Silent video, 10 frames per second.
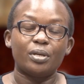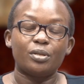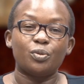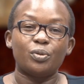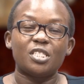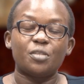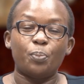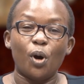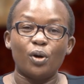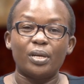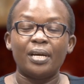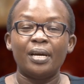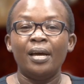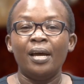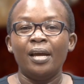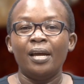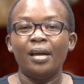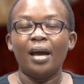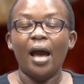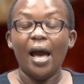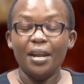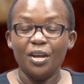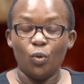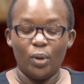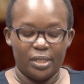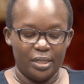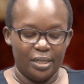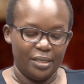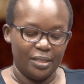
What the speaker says: respond adequately